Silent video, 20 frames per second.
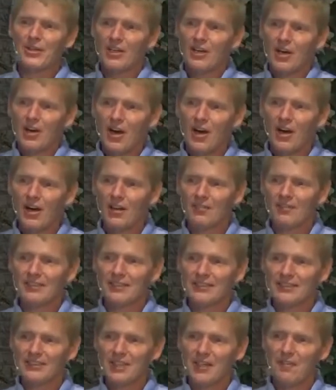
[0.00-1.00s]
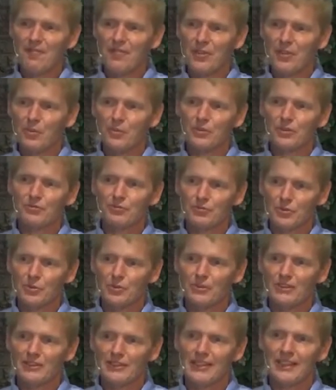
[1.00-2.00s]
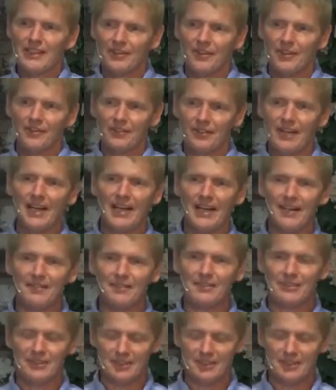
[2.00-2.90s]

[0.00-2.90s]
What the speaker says: harvest of those fruits in our lives.